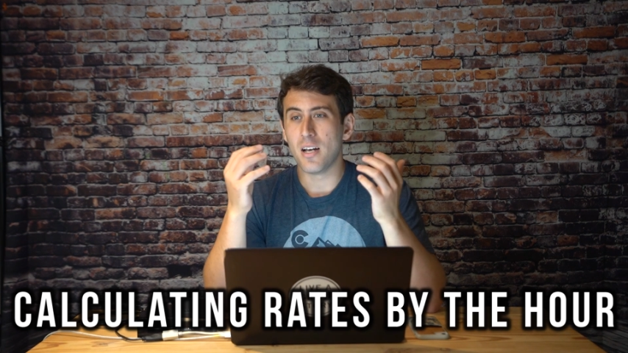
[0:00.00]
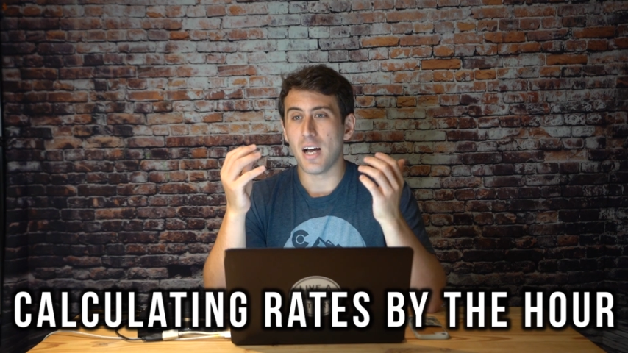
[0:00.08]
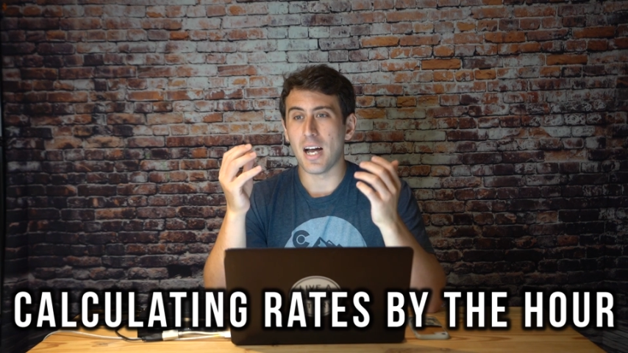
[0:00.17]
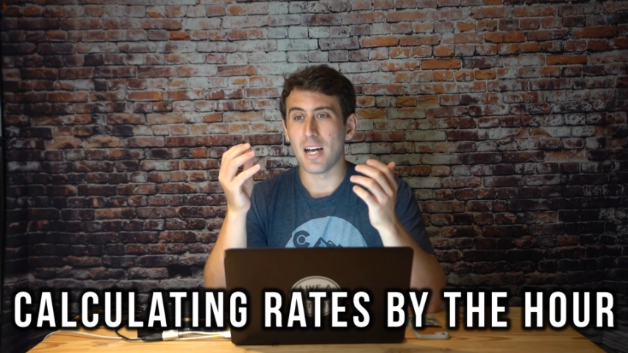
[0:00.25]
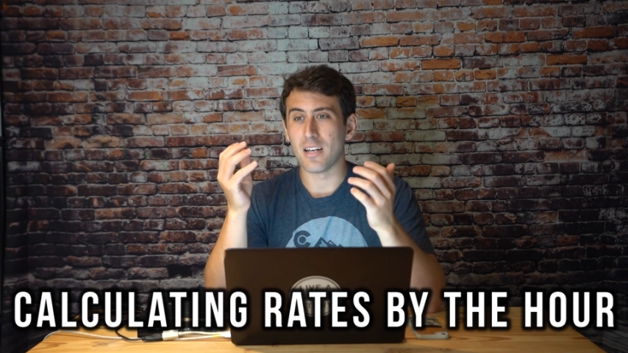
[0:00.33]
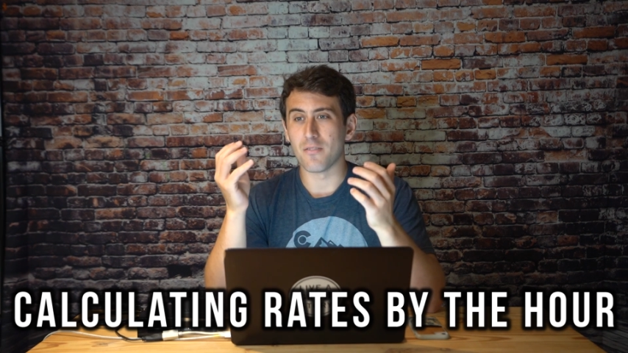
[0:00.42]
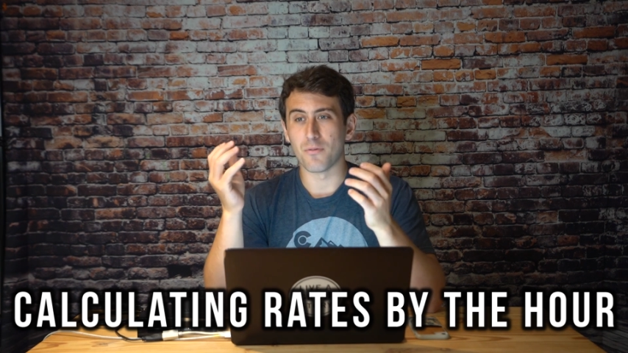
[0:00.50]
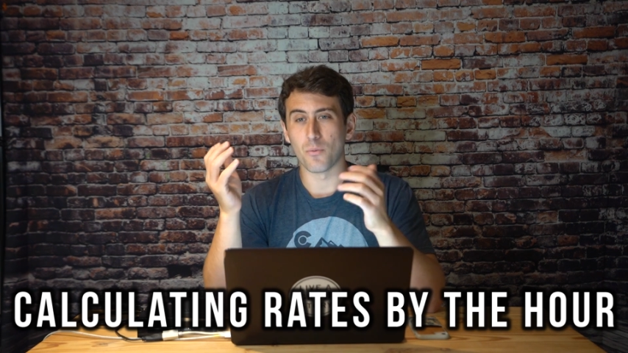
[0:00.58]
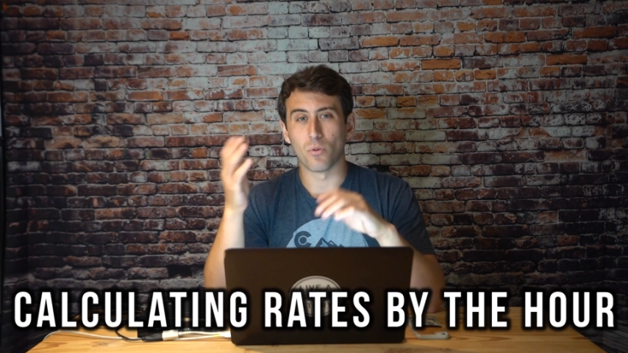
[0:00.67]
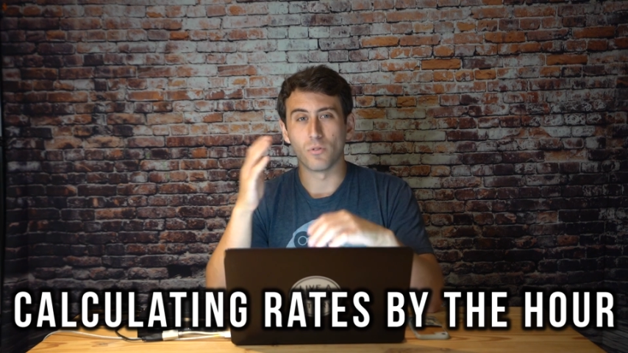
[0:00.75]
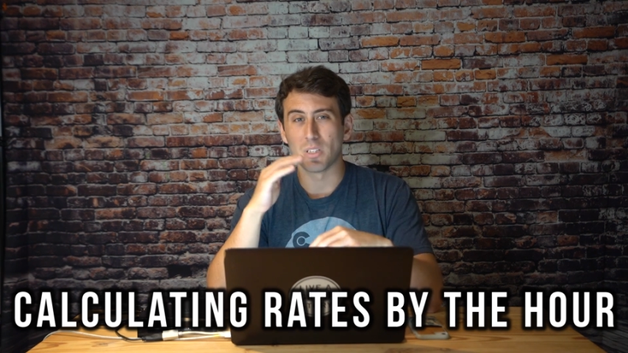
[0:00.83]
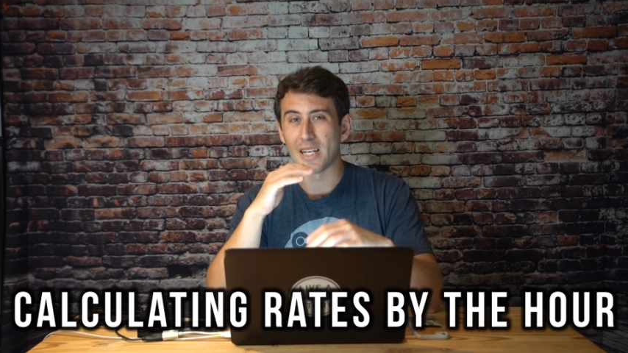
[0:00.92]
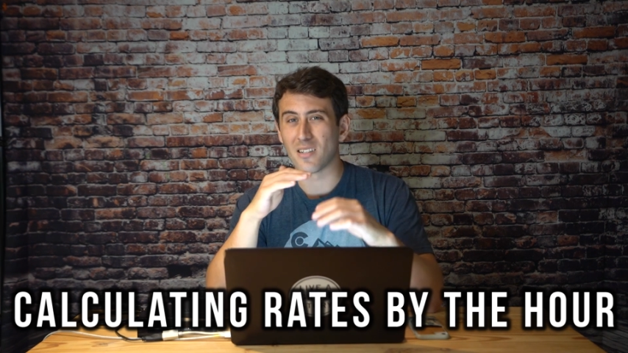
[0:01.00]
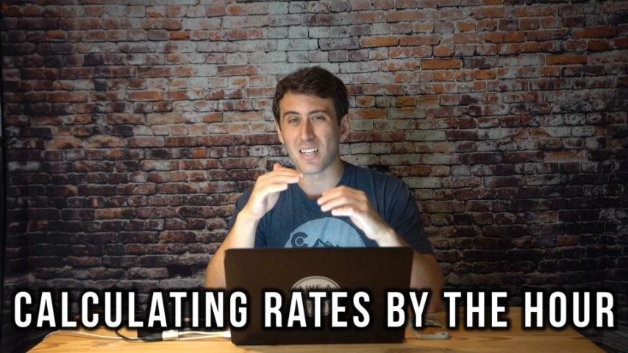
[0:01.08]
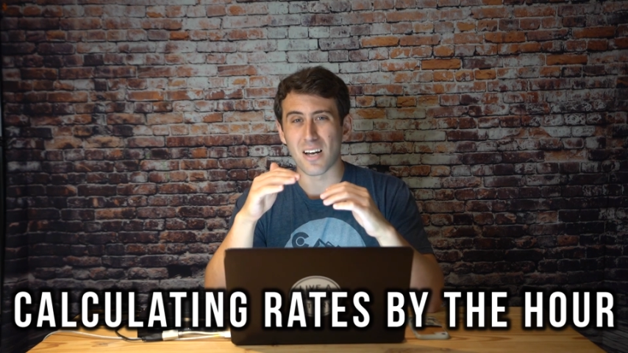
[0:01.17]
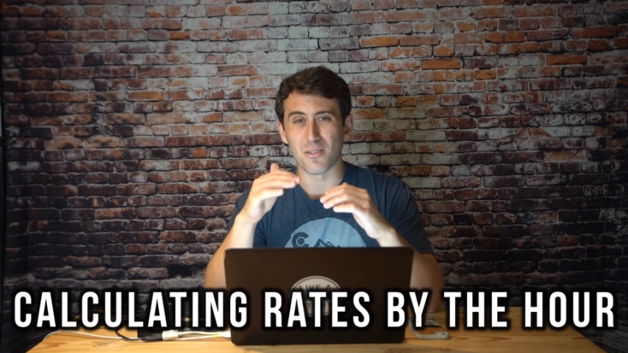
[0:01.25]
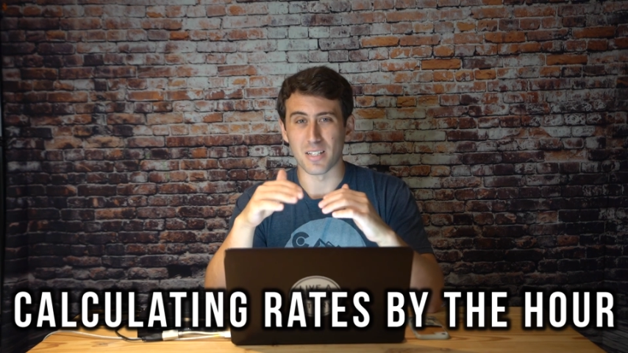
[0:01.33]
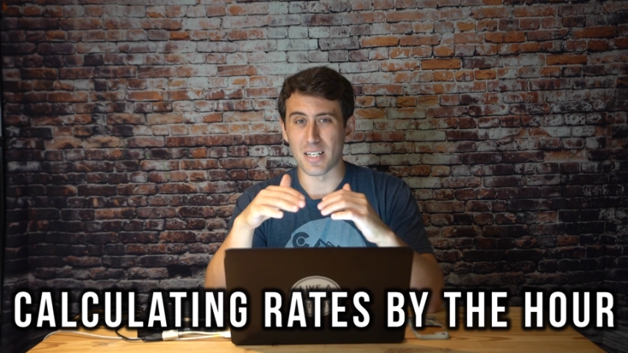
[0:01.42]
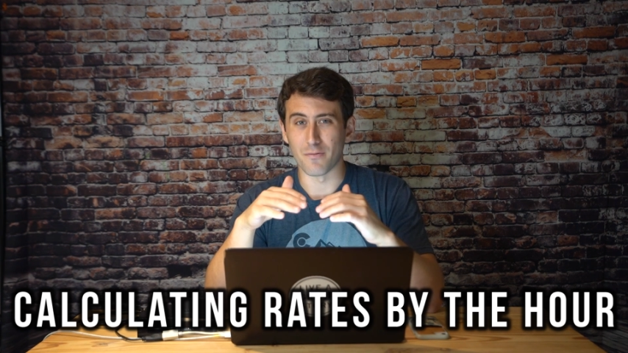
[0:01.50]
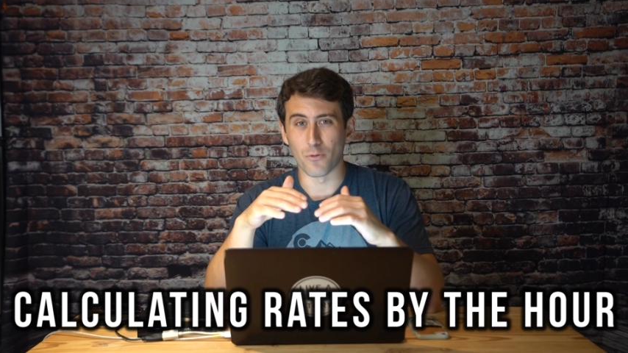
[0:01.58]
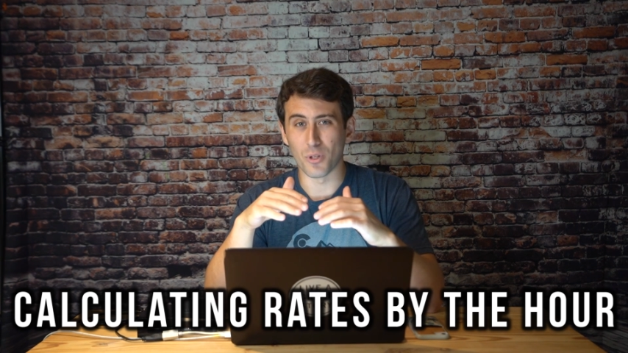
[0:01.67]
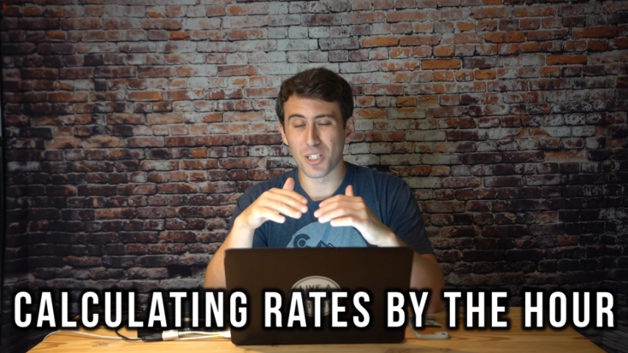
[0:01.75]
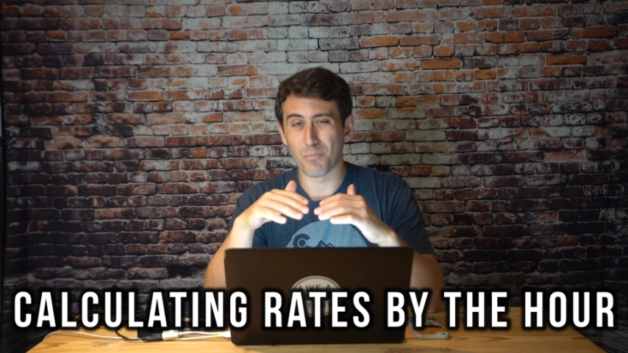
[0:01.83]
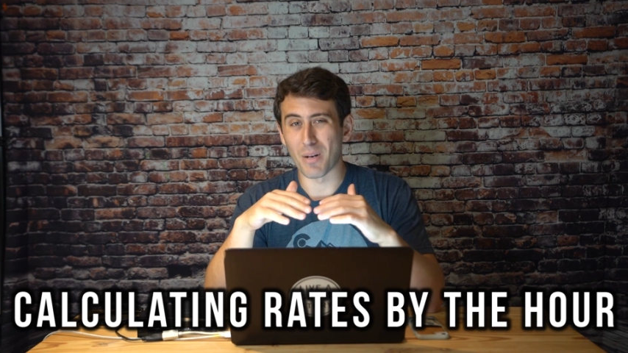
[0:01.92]
I've layered out an
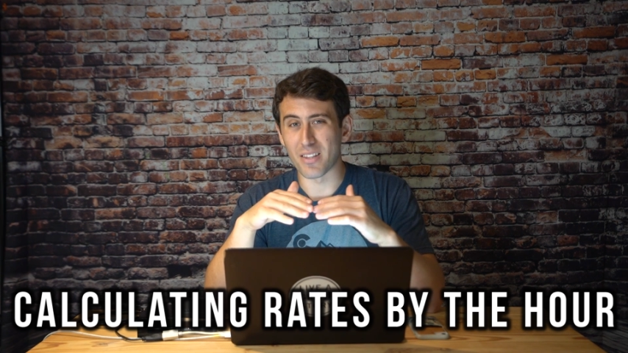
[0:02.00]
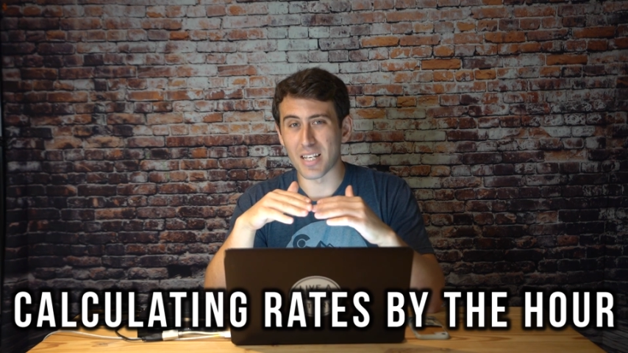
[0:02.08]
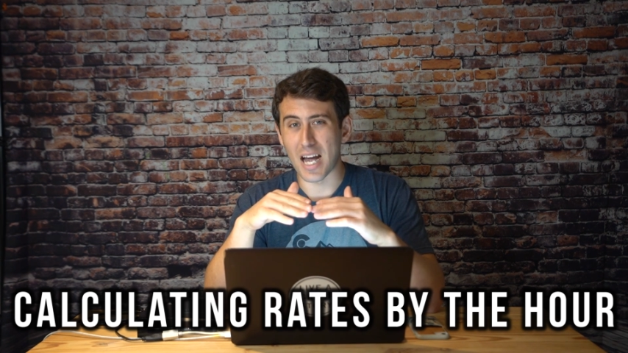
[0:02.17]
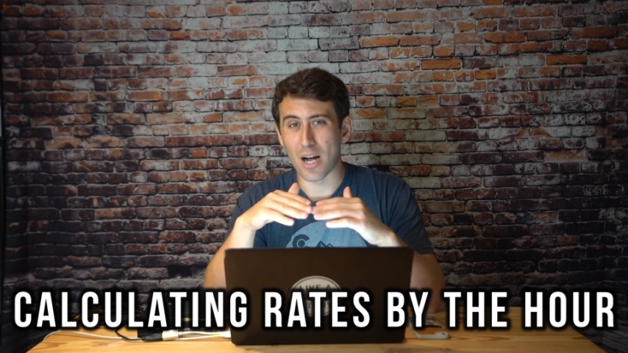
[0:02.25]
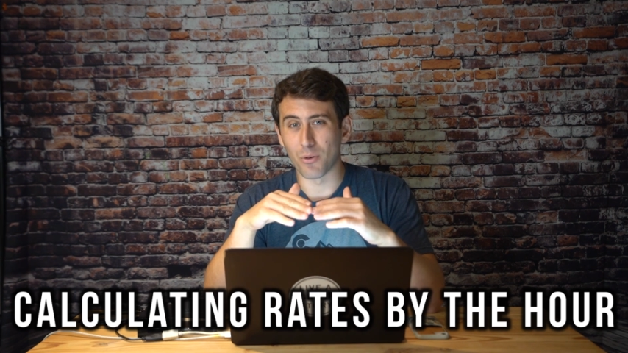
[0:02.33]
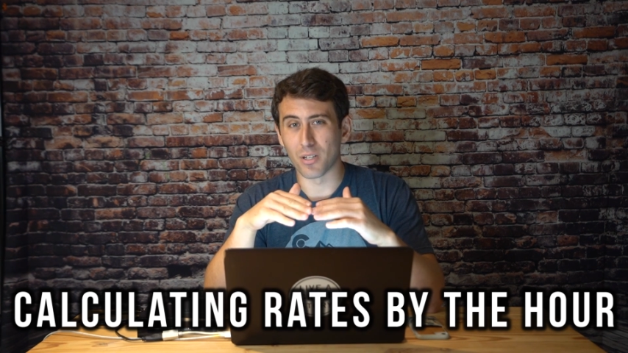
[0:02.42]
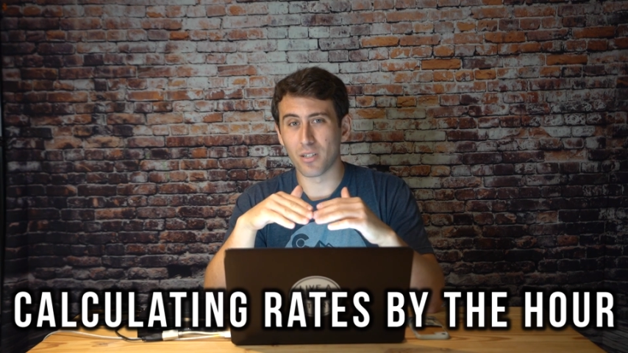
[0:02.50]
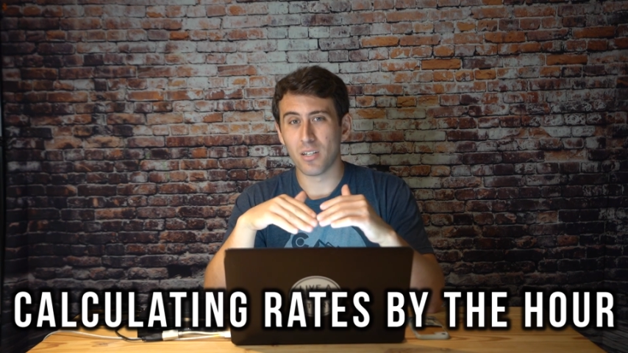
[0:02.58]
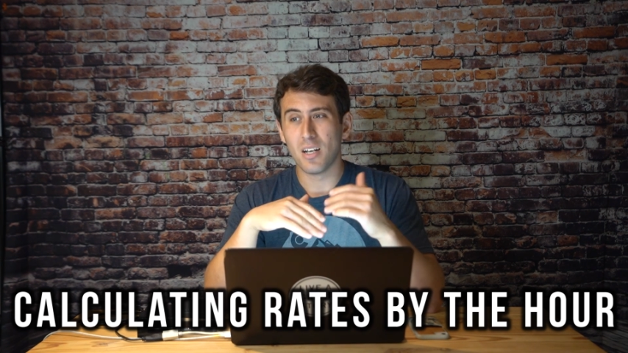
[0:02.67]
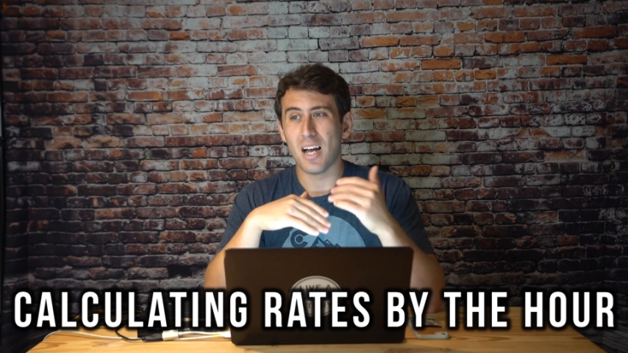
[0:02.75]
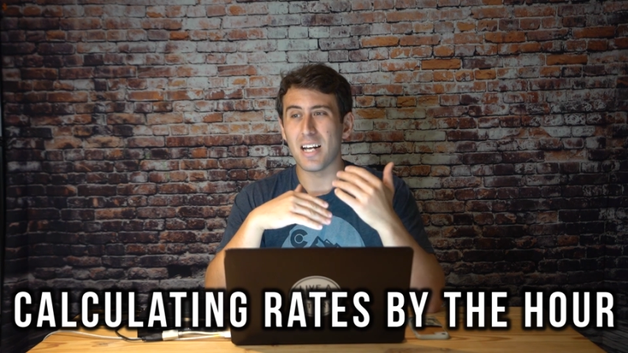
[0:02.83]
invoice by the hour.